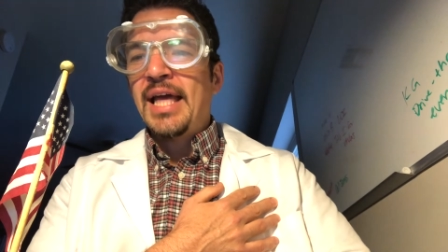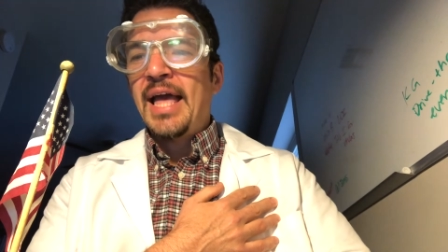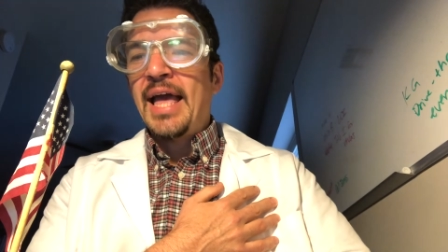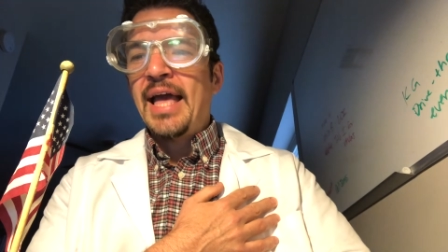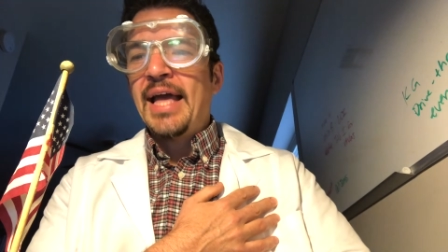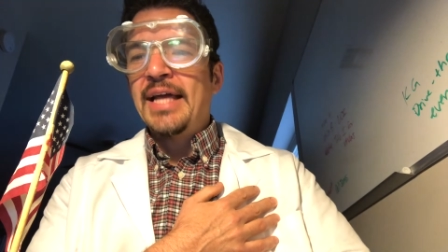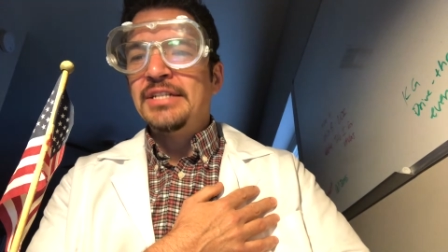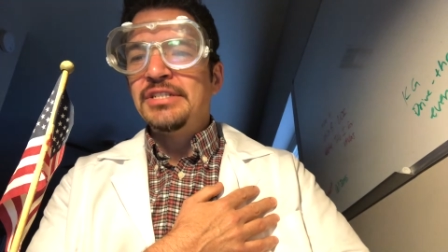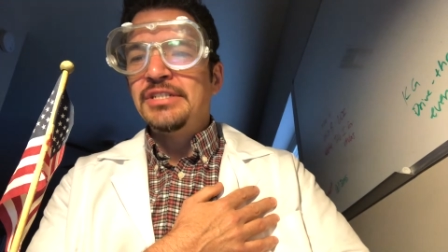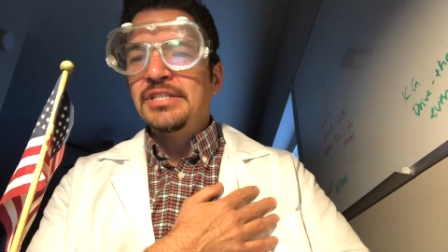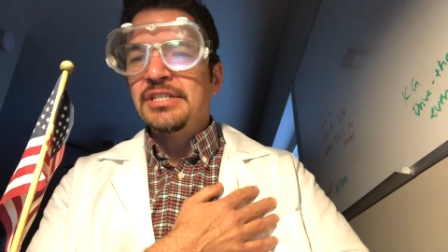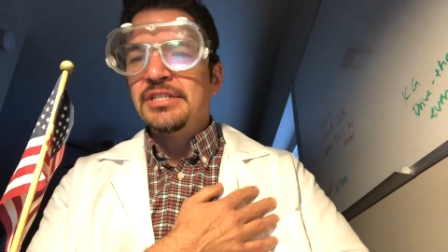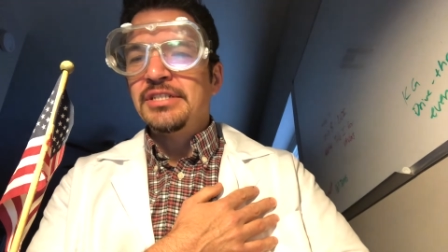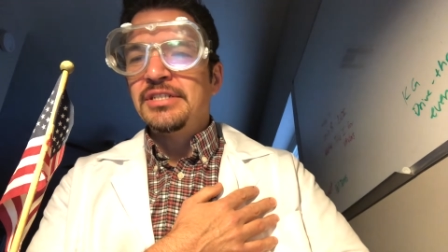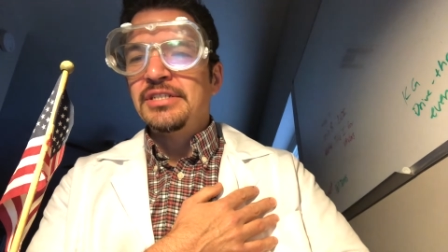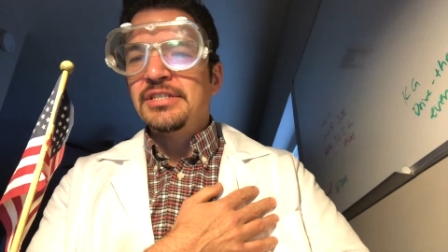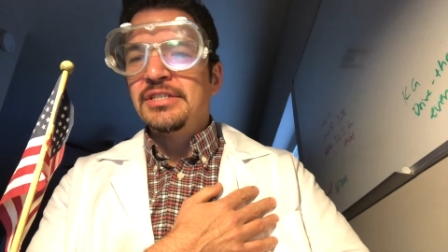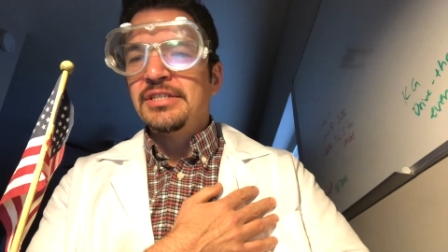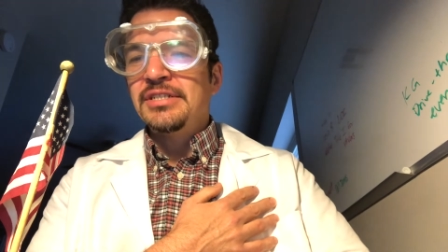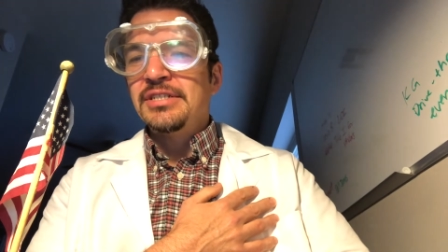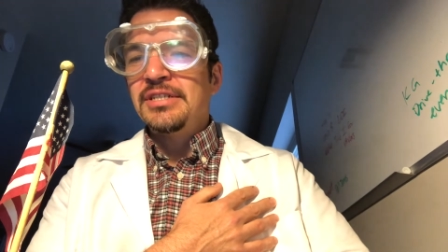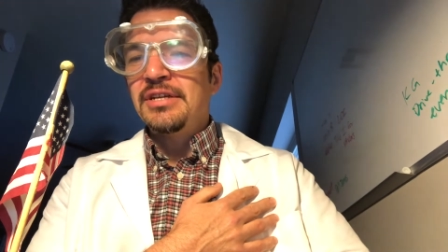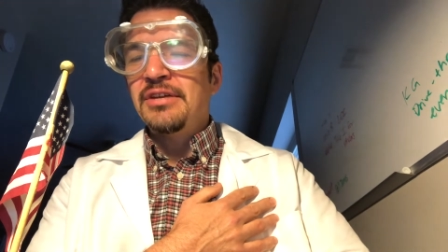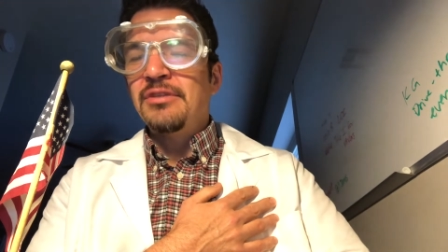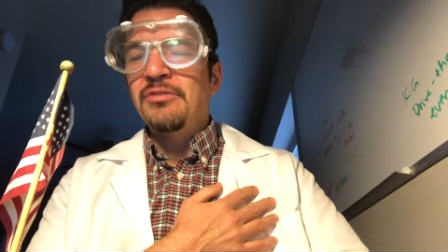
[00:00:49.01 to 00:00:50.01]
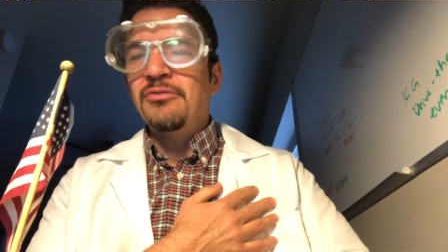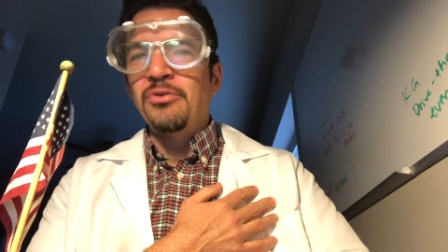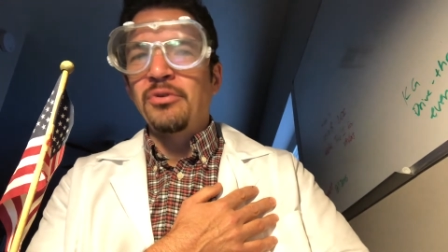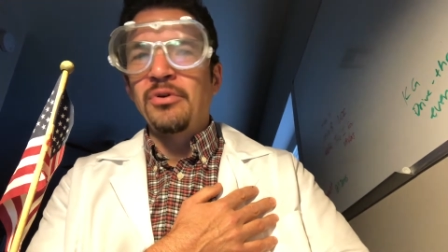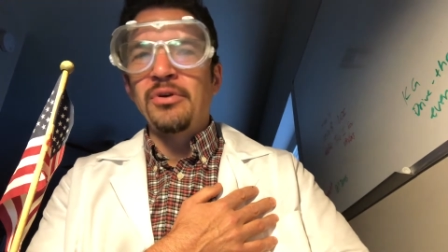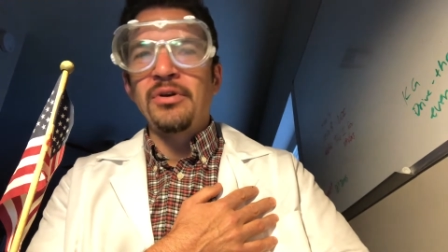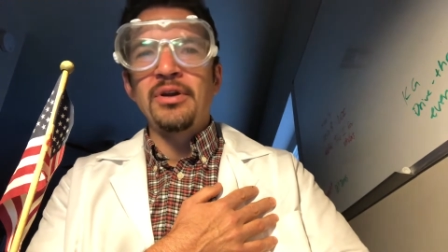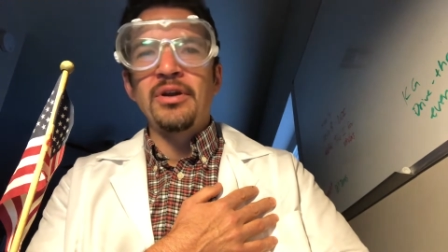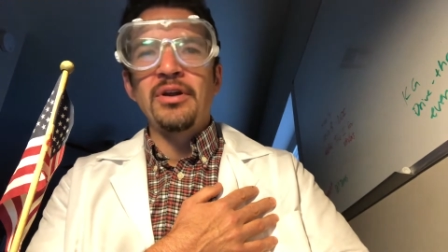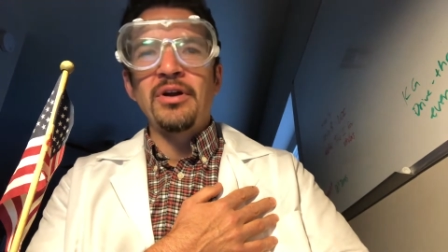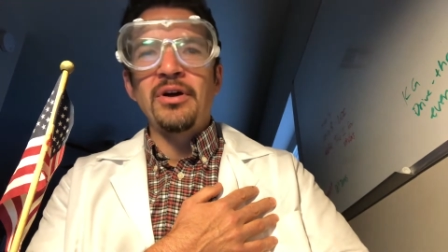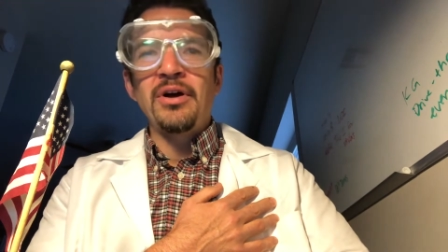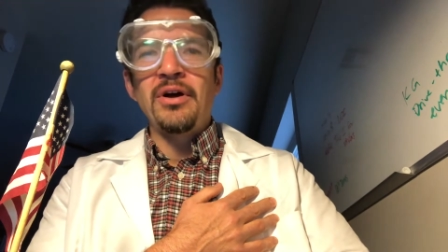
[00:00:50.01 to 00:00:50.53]
and justice
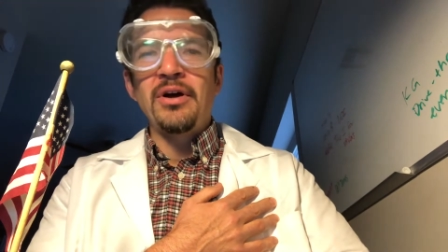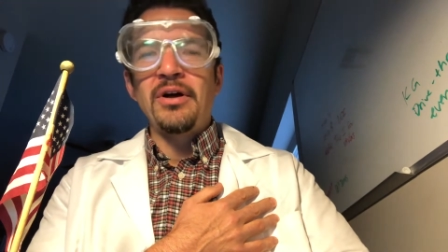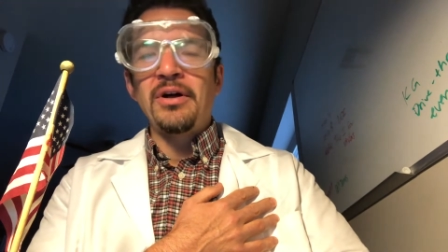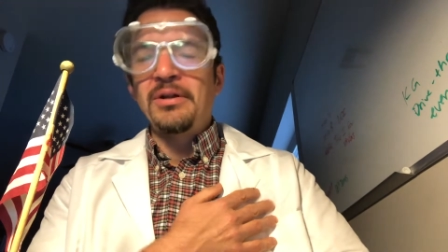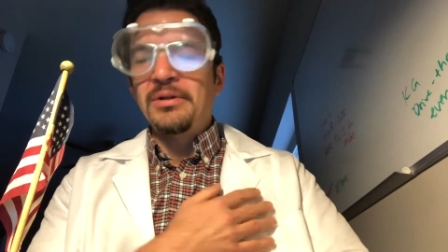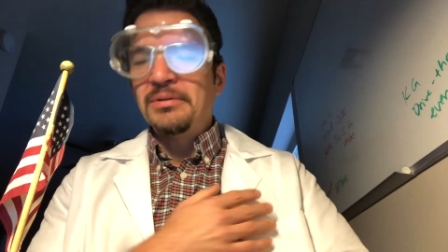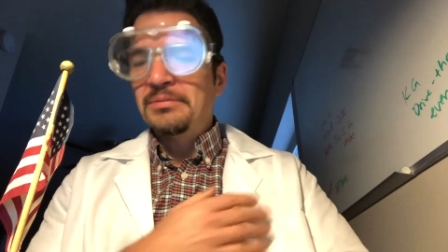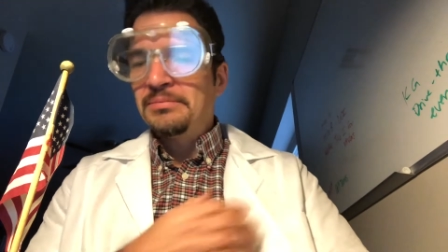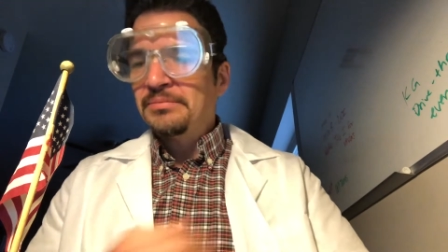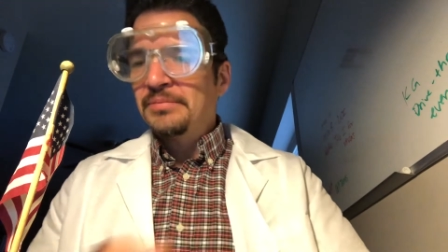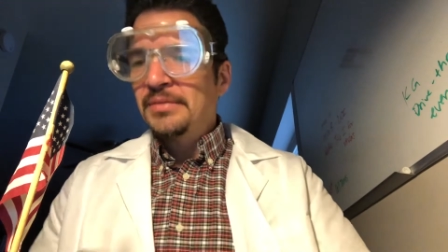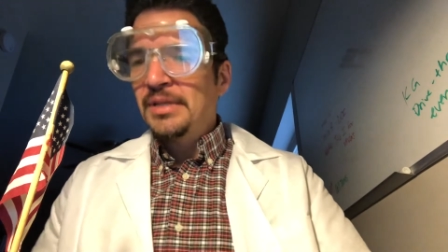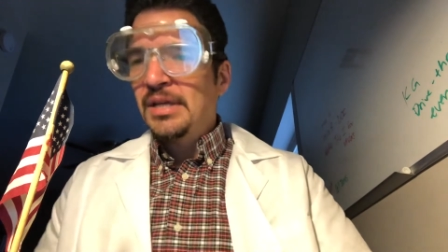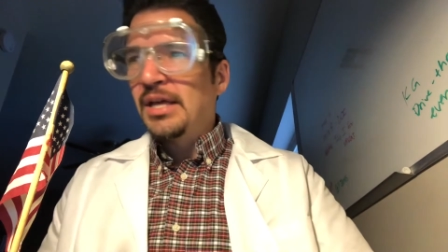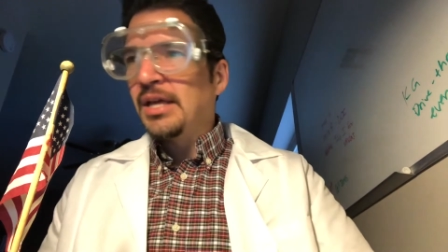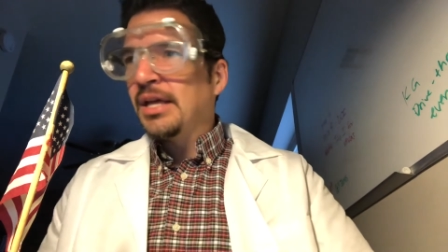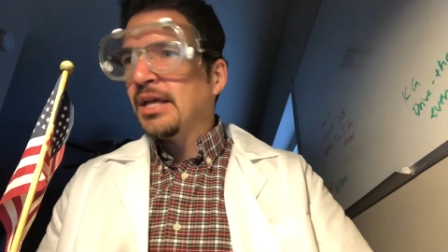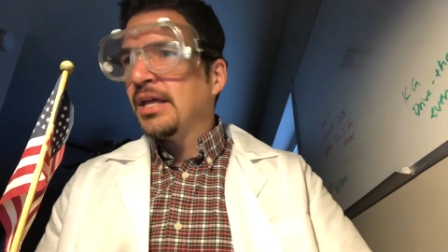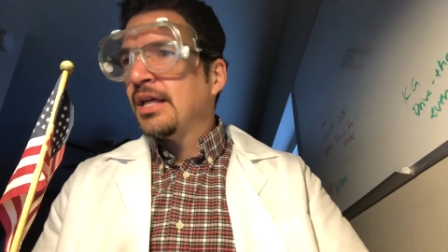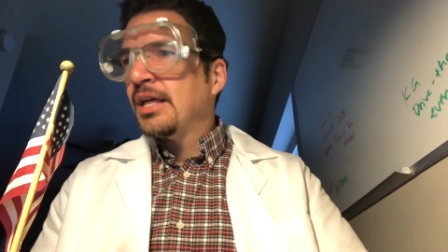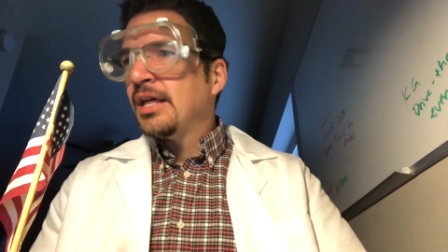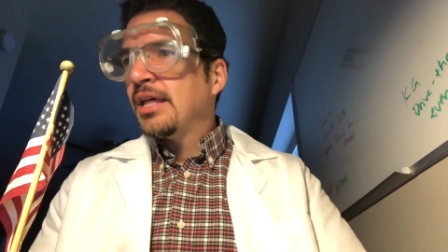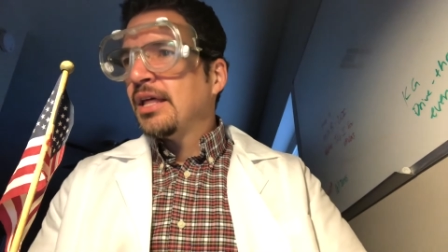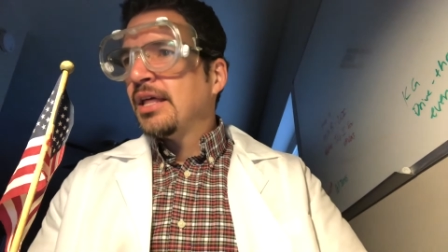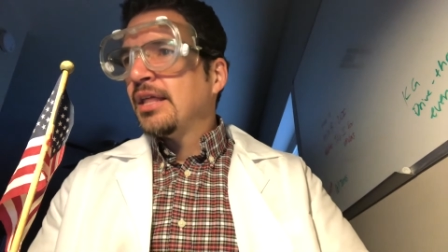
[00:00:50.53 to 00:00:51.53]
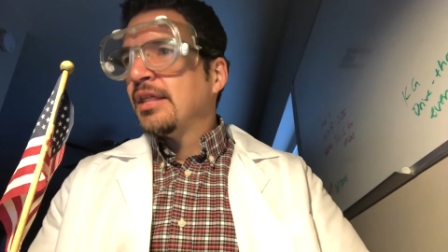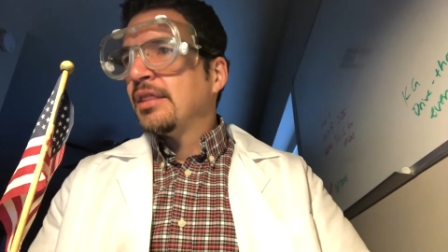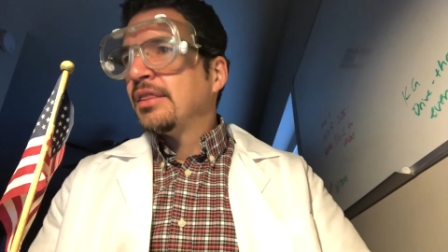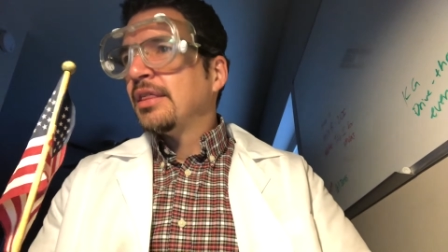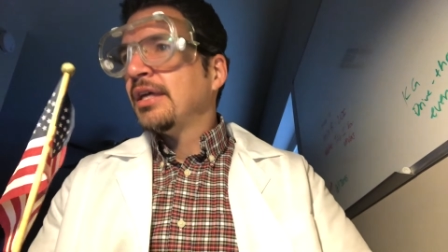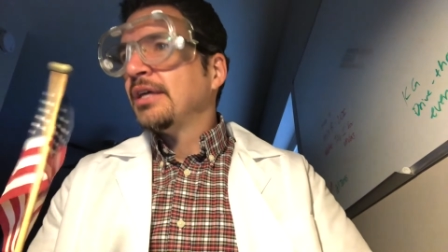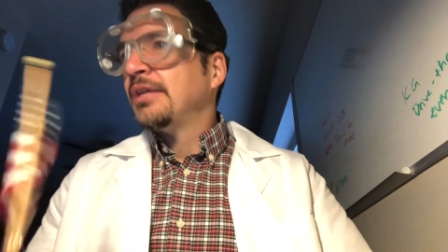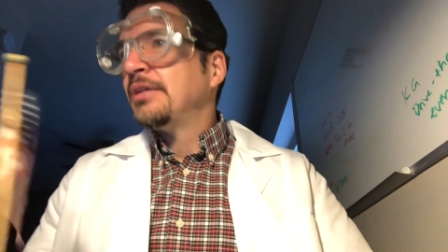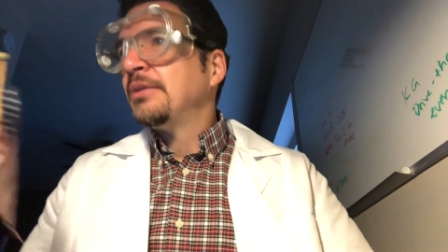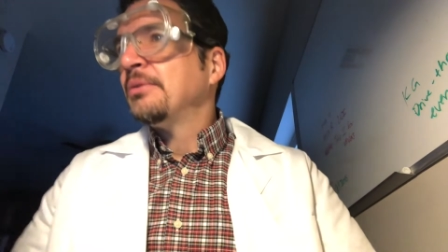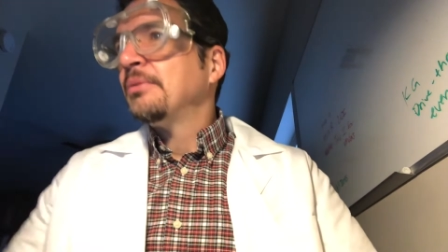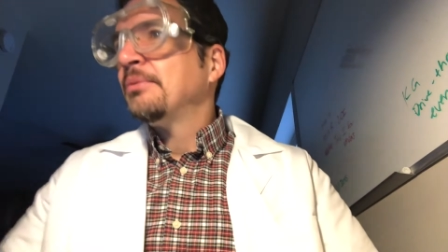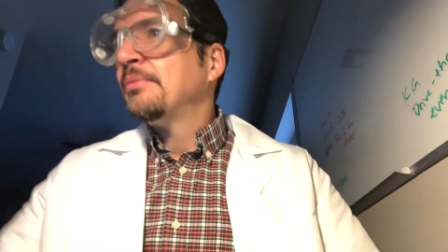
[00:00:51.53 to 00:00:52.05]
for all.
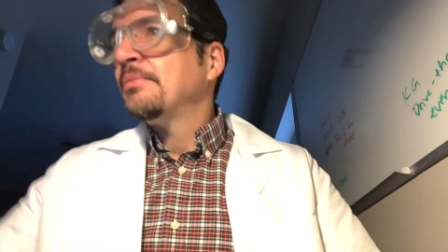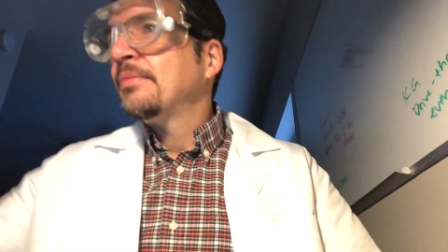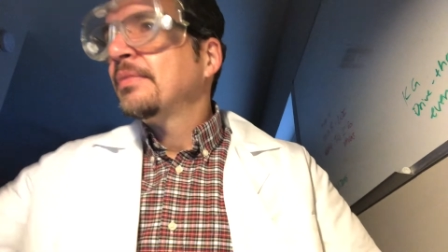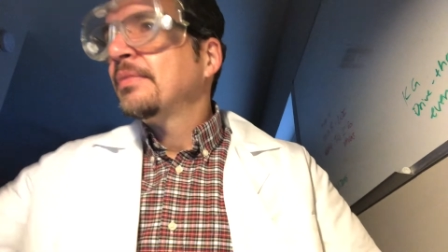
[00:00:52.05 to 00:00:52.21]
Thank you.